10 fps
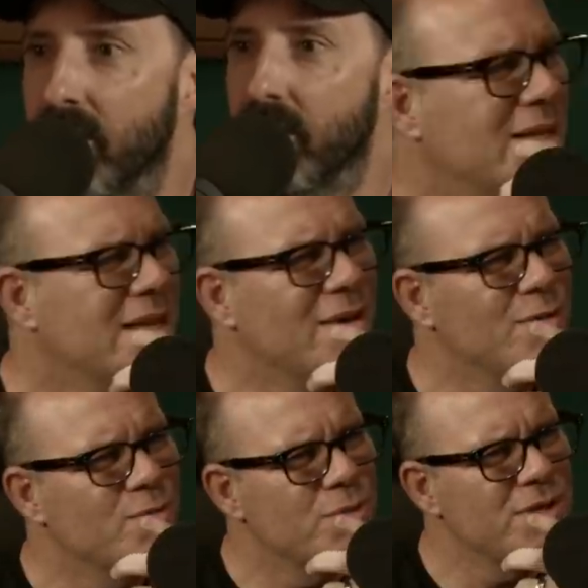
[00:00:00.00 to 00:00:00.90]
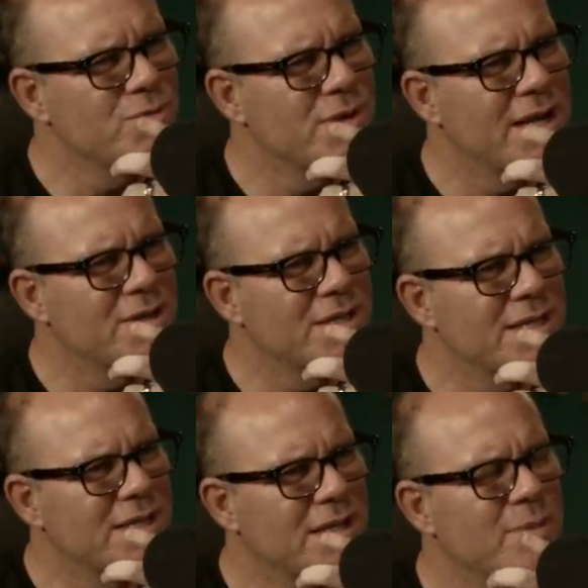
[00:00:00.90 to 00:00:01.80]
No, pretty
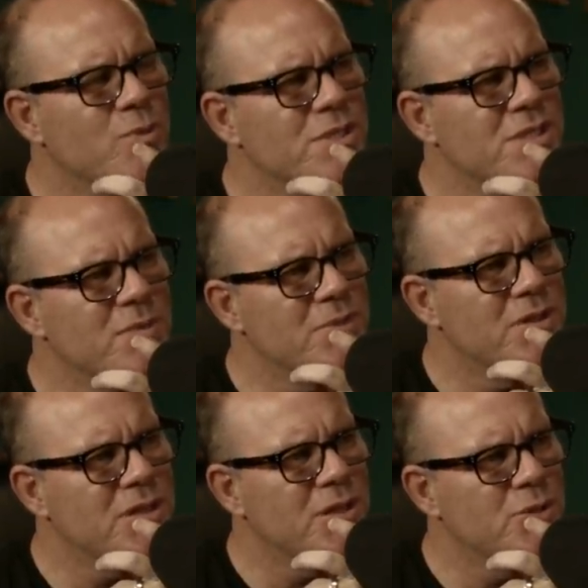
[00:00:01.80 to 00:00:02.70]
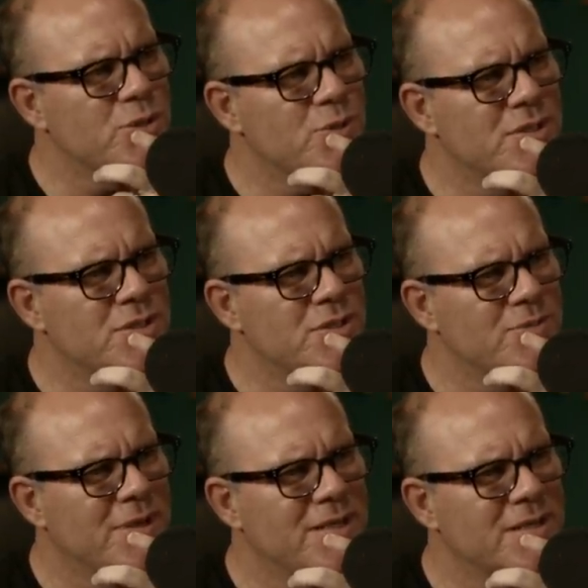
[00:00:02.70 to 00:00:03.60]
rarely. I mean, with some yeah. close ones,
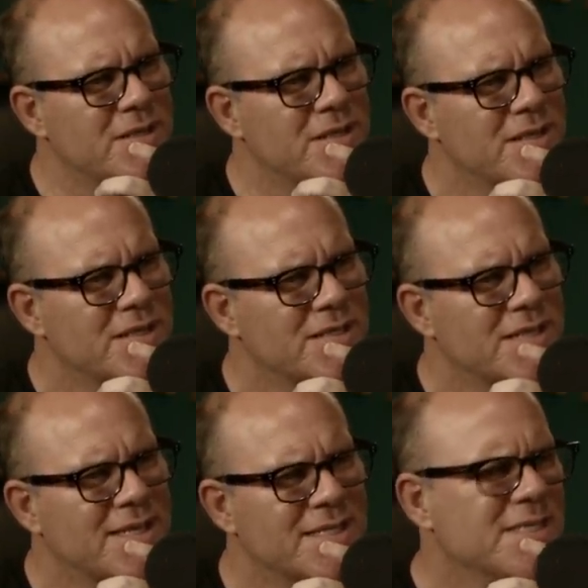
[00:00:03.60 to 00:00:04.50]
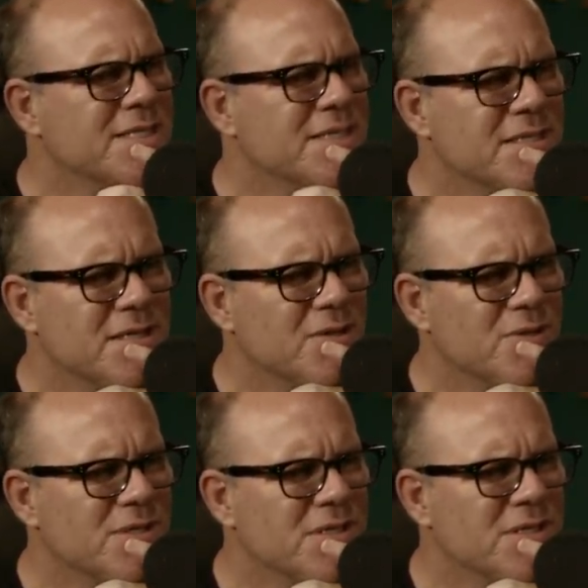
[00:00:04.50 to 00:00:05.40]
you might say, "Is this you know
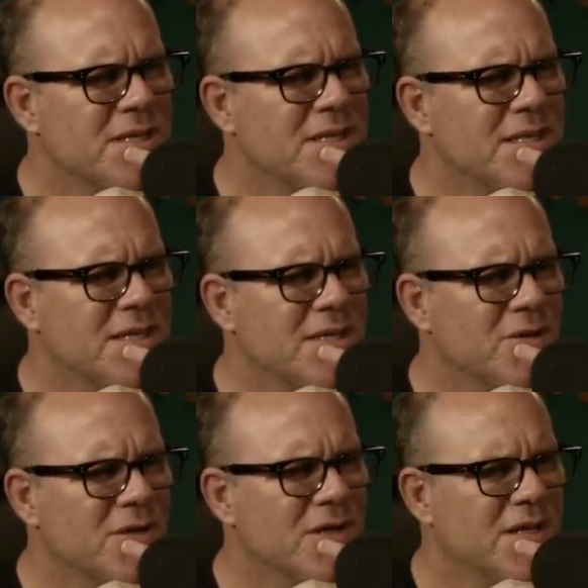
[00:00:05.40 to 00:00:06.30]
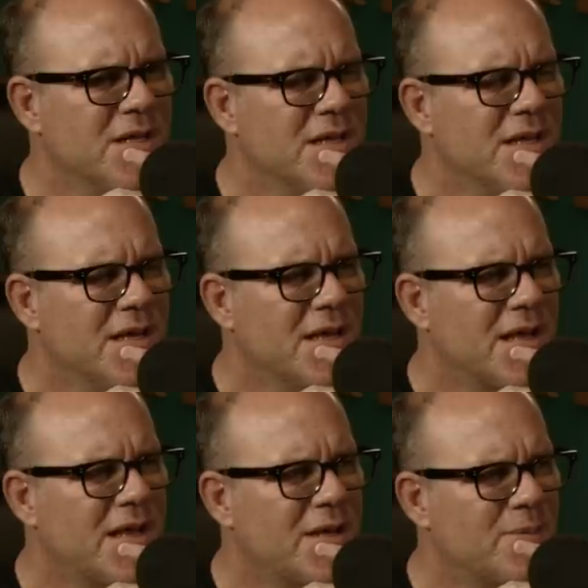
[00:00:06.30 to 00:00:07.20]
is this anything?" Or yeah.
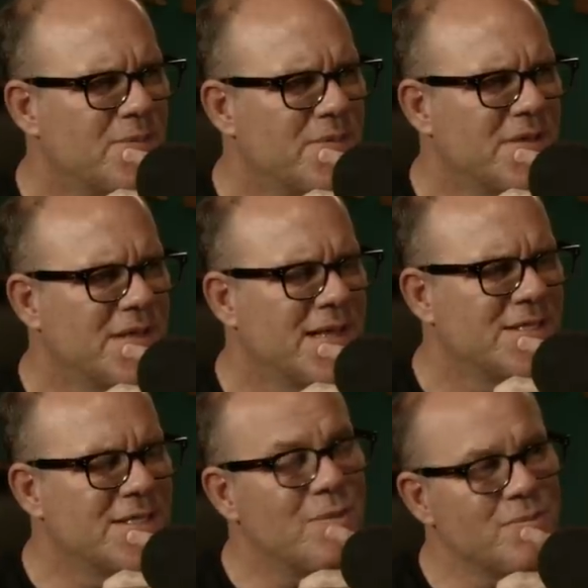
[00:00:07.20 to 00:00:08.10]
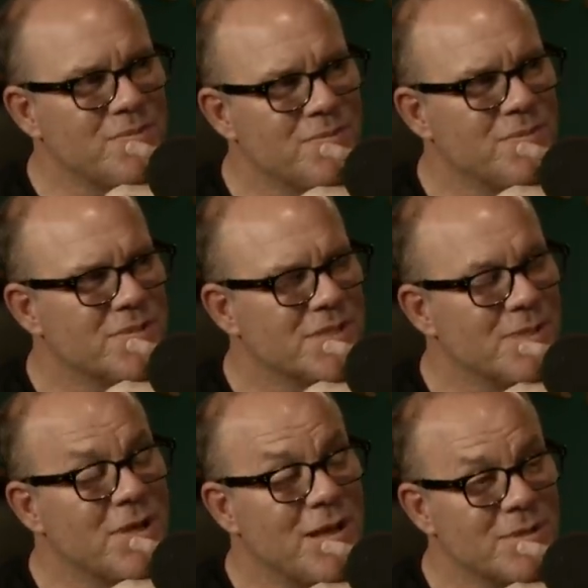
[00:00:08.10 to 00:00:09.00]
Um, and some
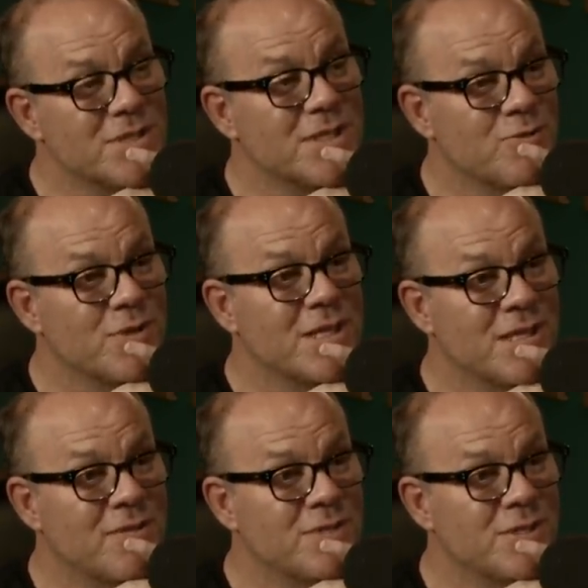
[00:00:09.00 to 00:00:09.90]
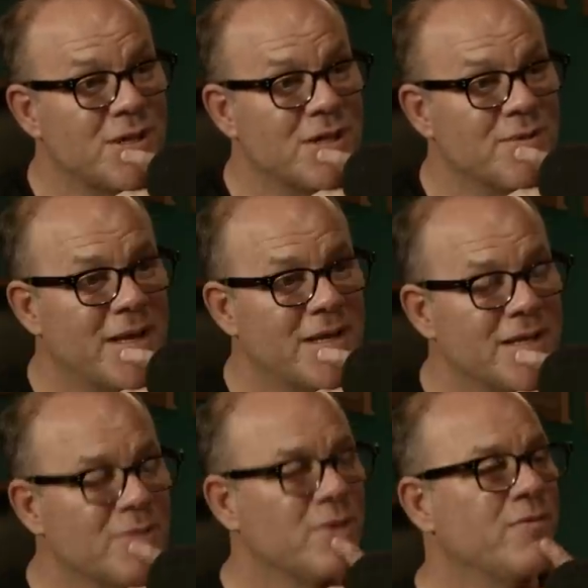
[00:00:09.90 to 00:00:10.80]
some comics like really love to talk about it.
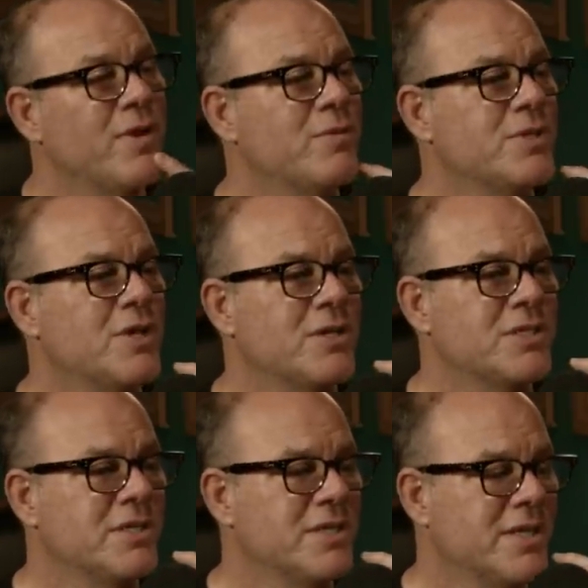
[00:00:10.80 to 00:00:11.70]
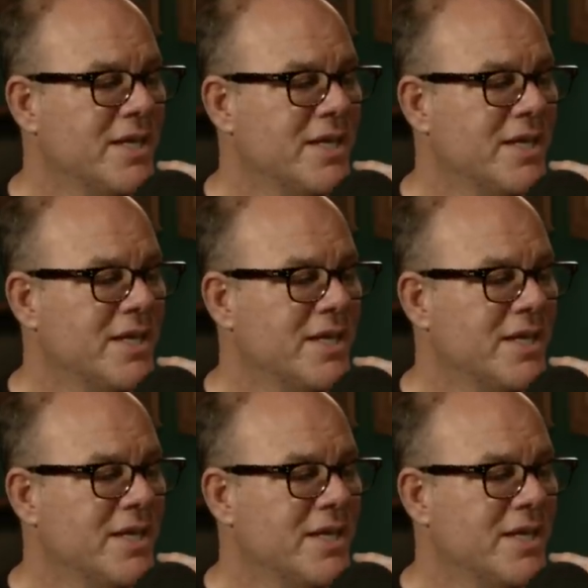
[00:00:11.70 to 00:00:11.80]
Like I would talk to.